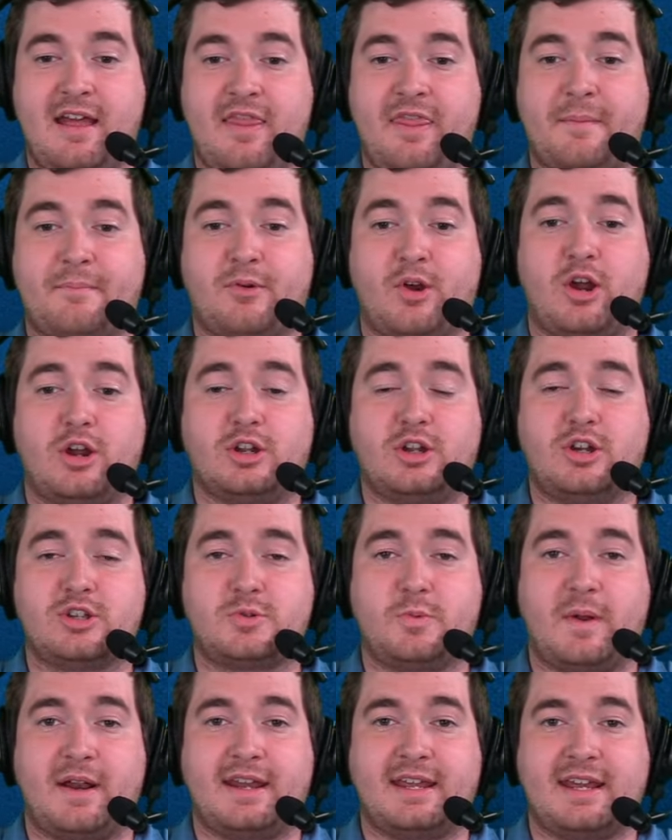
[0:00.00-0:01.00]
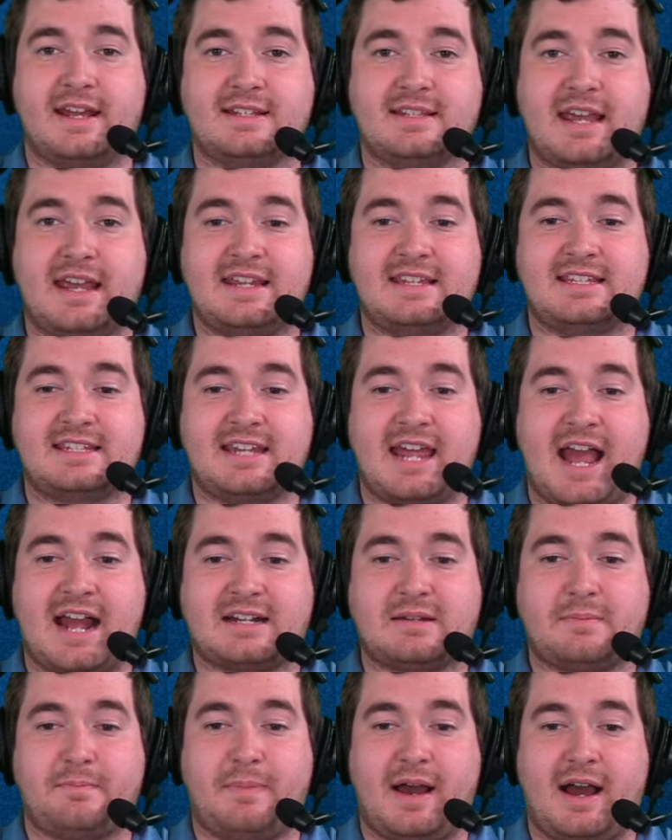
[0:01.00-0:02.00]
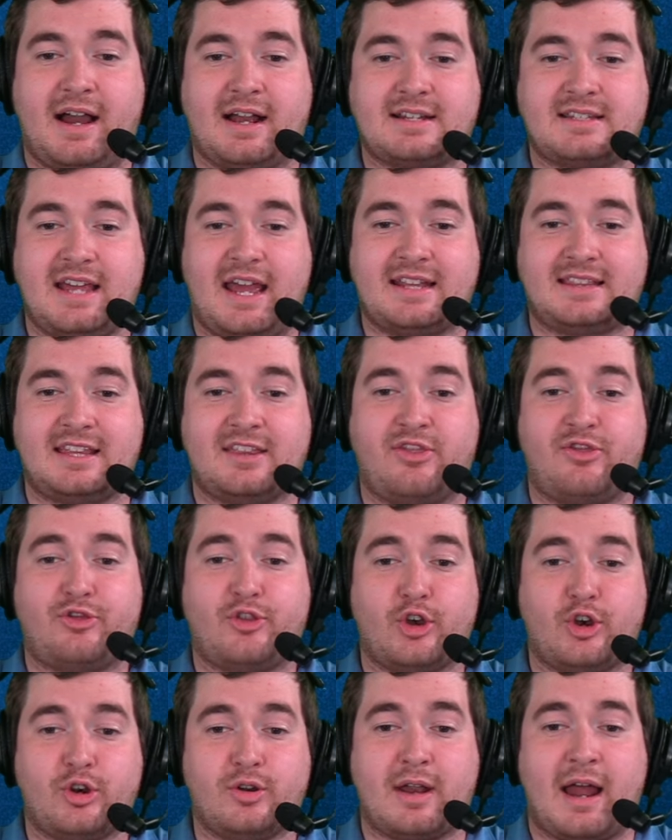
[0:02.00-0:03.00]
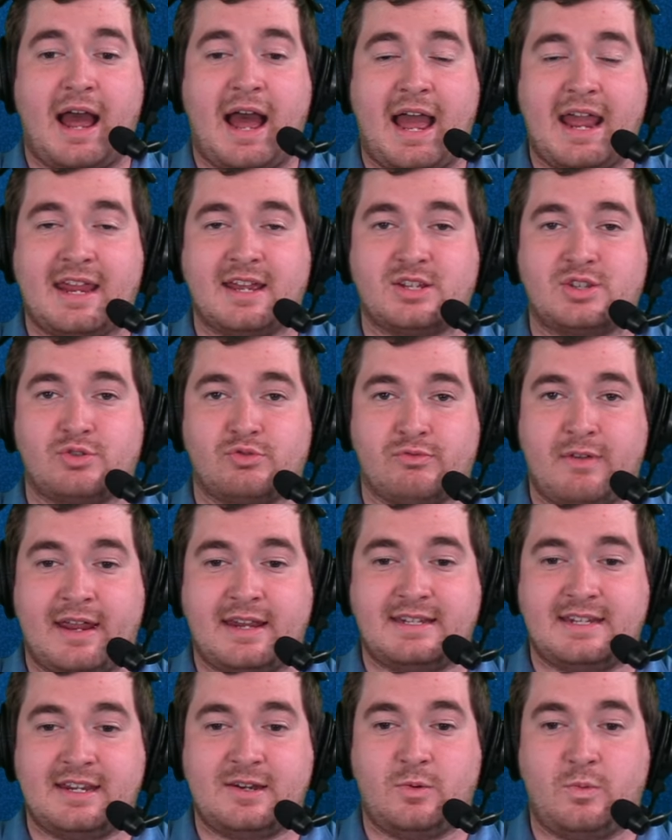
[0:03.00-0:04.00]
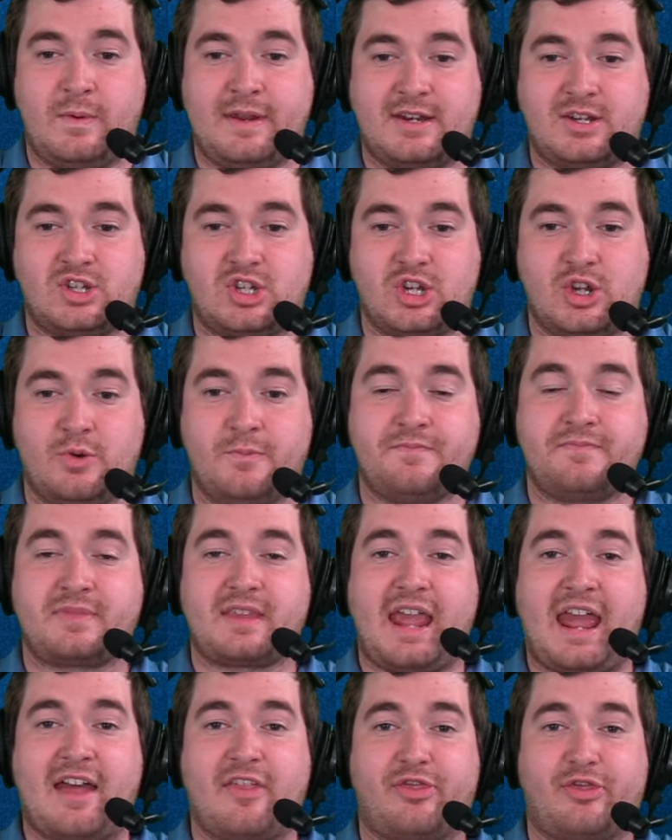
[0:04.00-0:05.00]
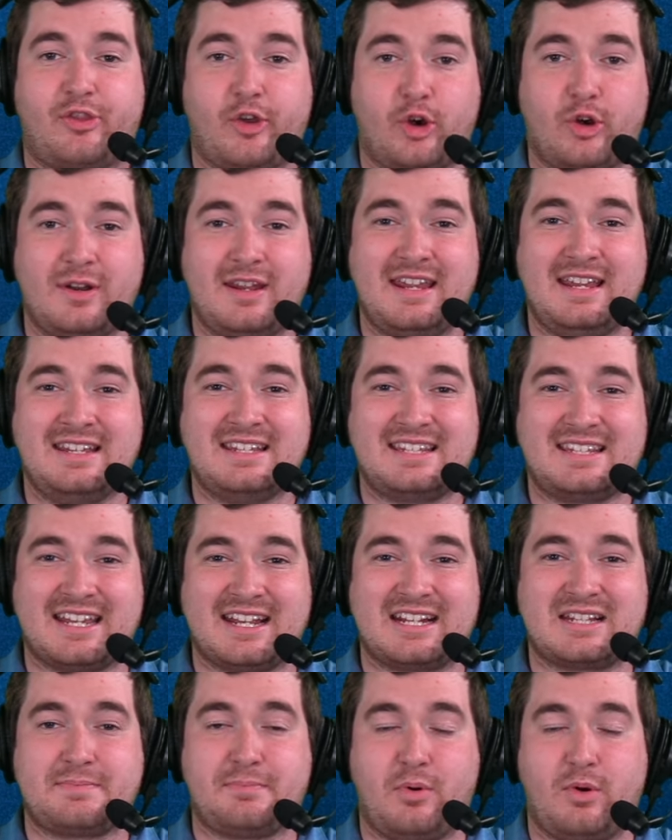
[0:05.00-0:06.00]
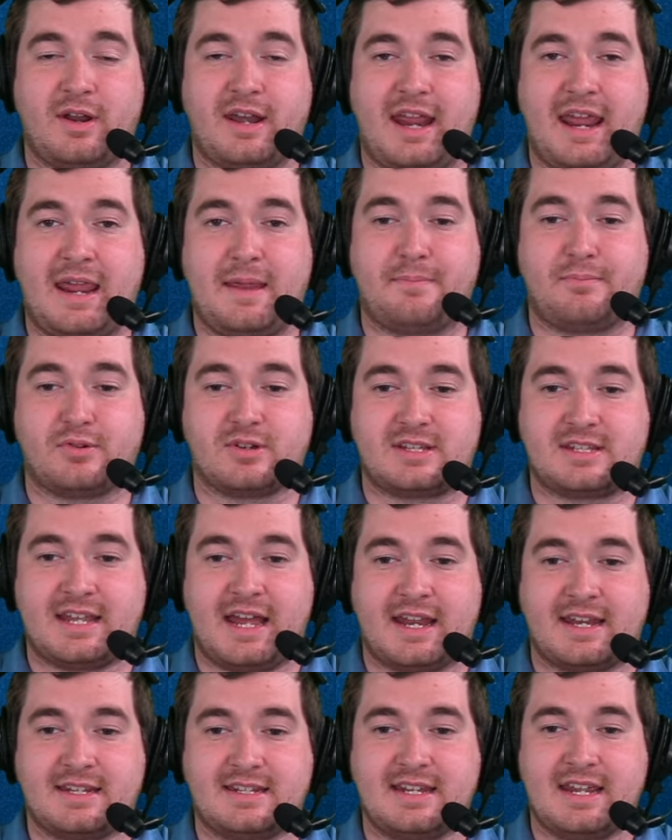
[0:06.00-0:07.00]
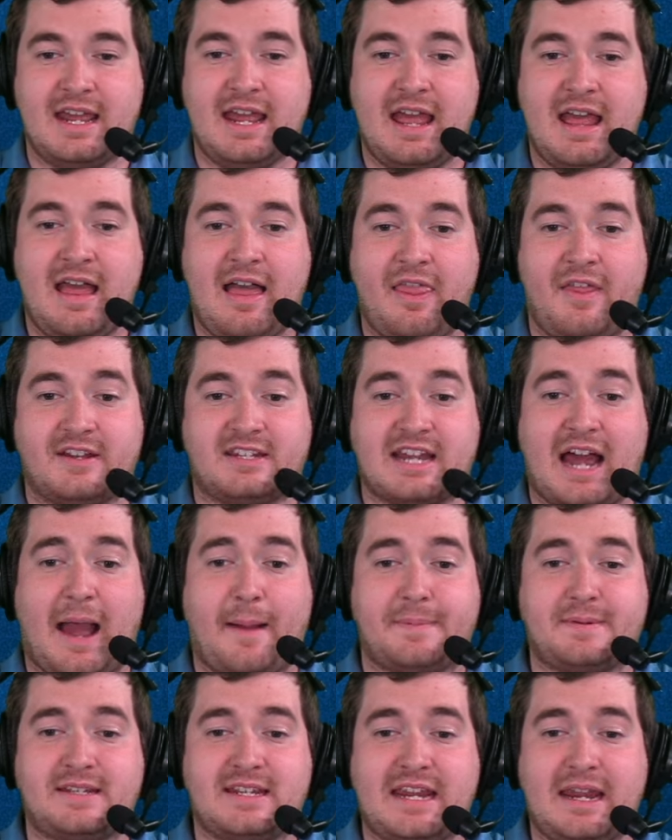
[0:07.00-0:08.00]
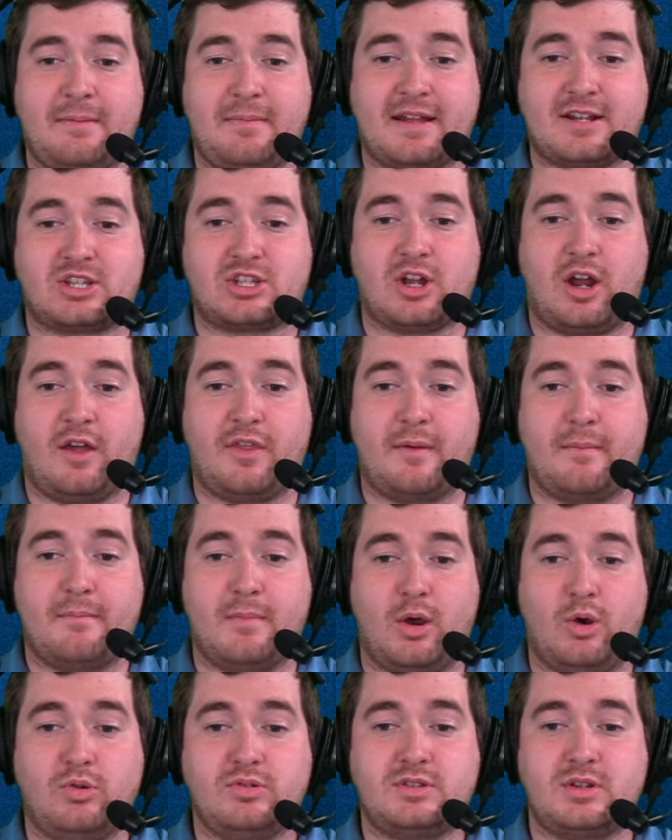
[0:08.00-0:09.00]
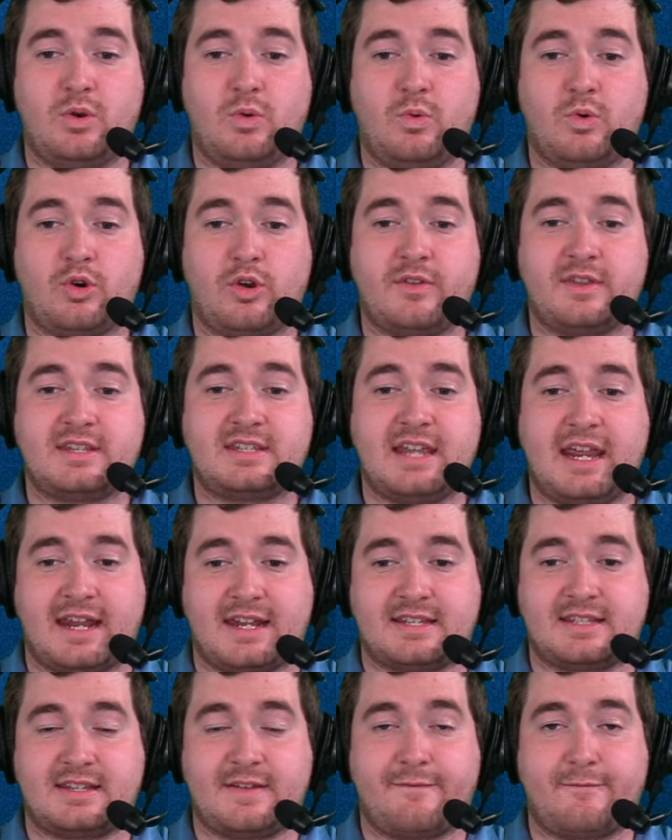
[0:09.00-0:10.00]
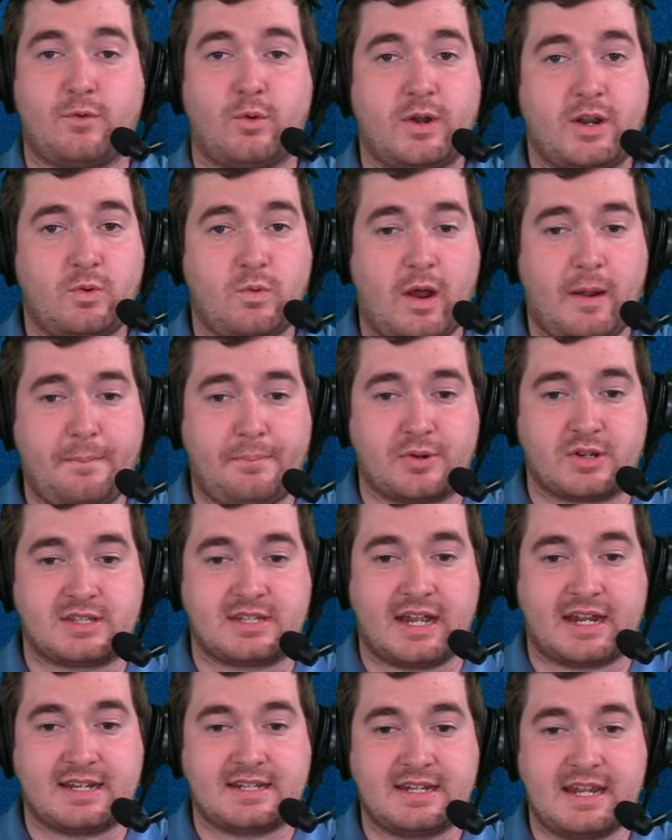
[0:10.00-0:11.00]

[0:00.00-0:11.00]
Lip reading: The Broncos went against a stacked box at the third highest rate in week two at 36.8%. The top team that saw the most were the Saints, 41%.